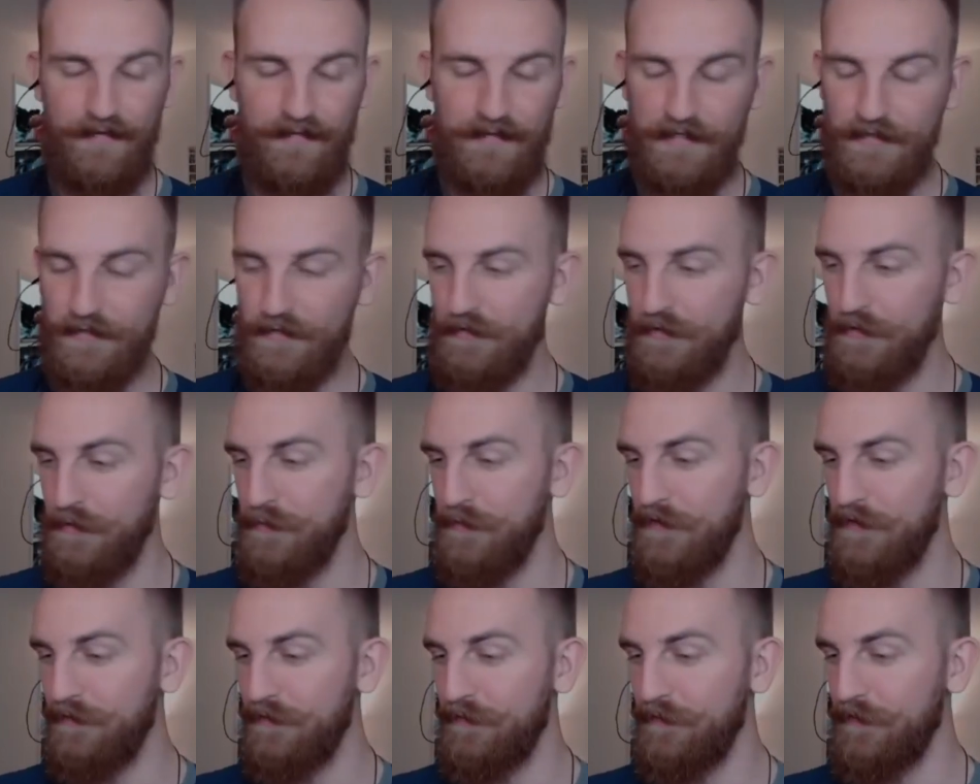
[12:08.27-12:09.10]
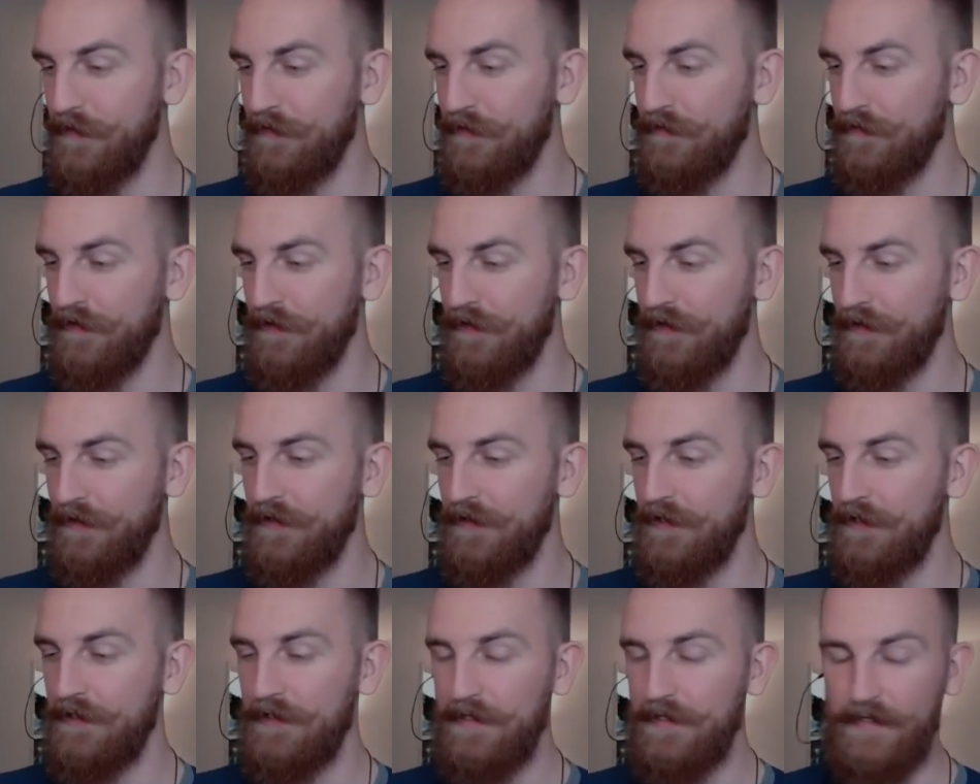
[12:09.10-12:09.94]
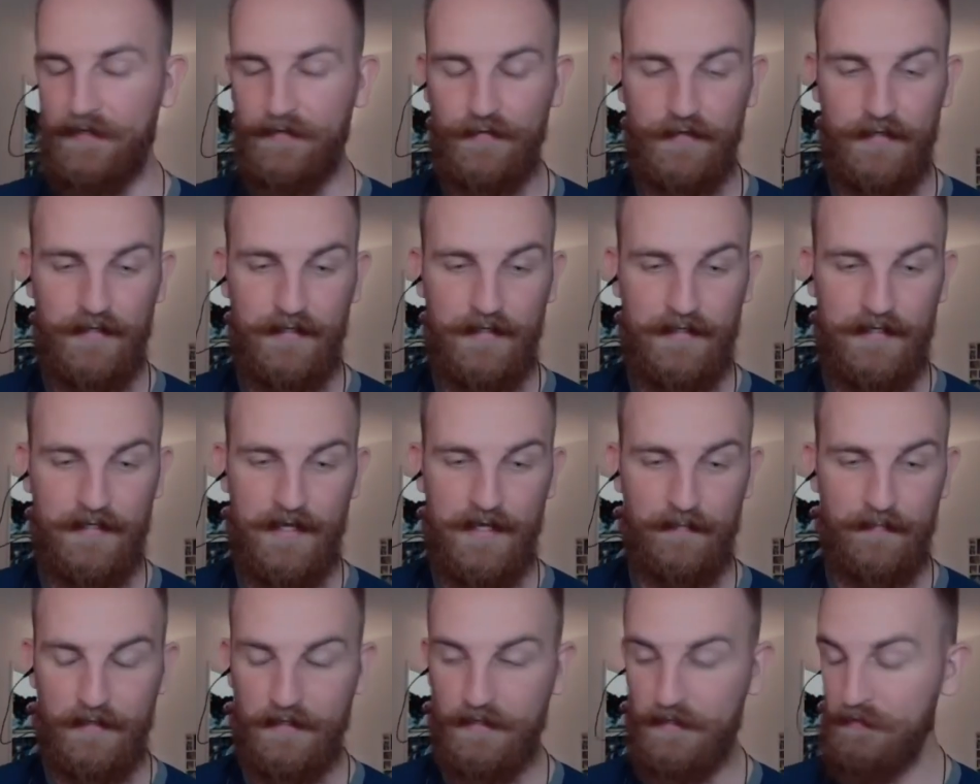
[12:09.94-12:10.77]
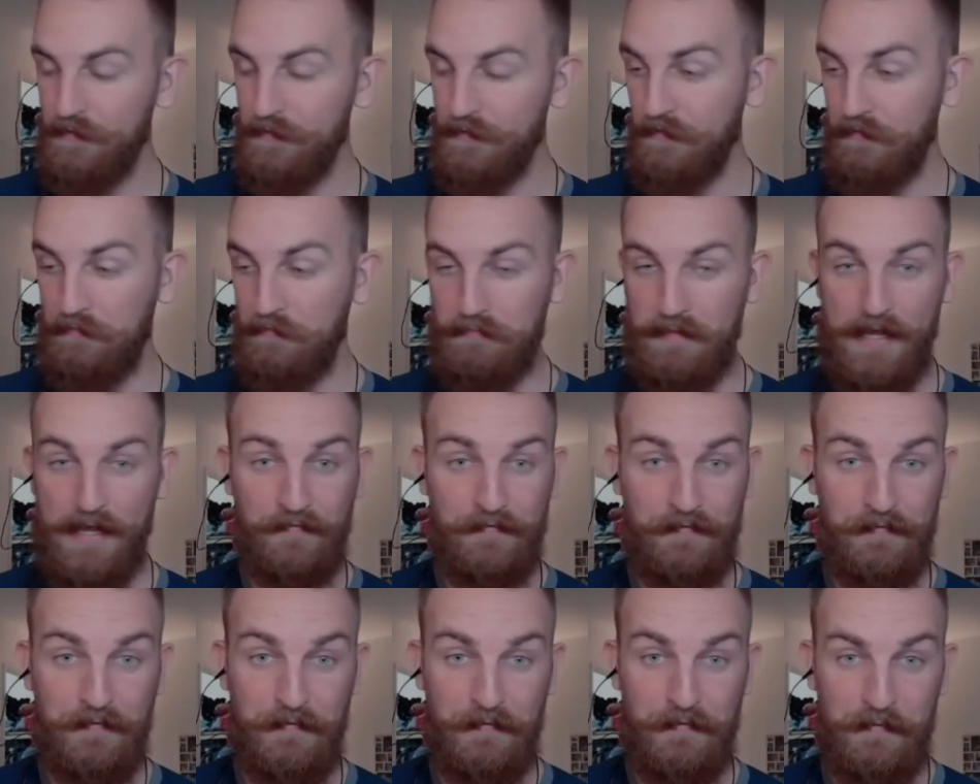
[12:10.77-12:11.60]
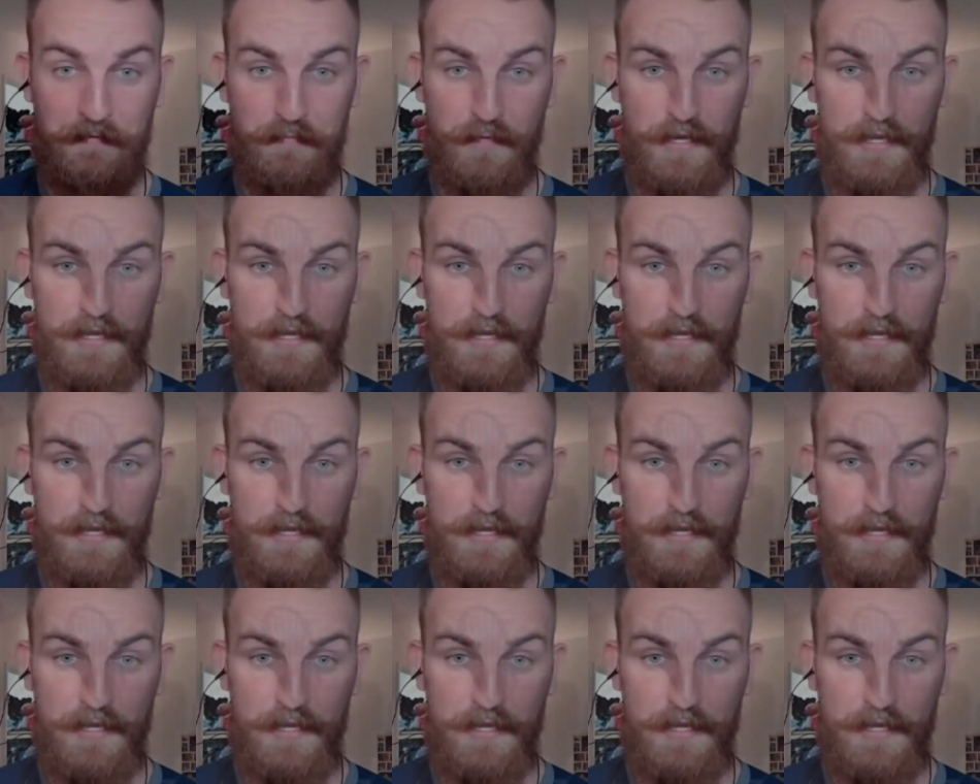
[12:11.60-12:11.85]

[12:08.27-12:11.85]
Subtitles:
I'll let you know what I think, and I'm going to just pass it on to